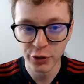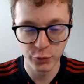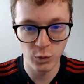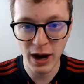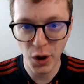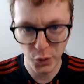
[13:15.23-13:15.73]

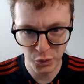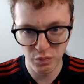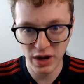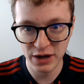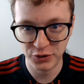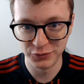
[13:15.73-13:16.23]
throughout
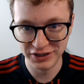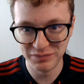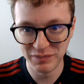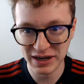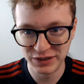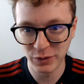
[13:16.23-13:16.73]
Major
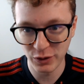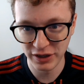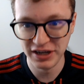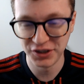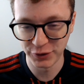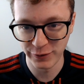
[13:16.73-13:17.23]
League Baseball
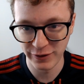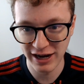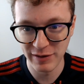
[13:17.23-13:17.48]
history.